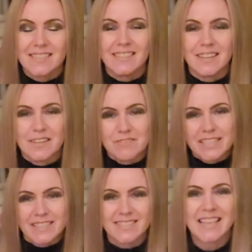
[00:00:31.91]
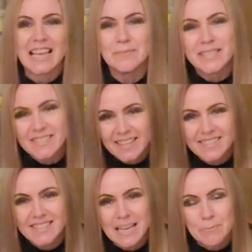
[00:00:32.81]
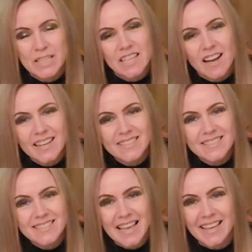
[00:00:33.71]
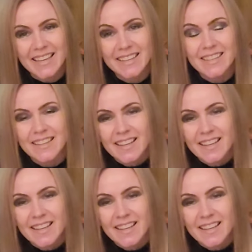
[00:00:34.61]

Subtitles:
you know, I've read the statement, I understand what the guys are saying.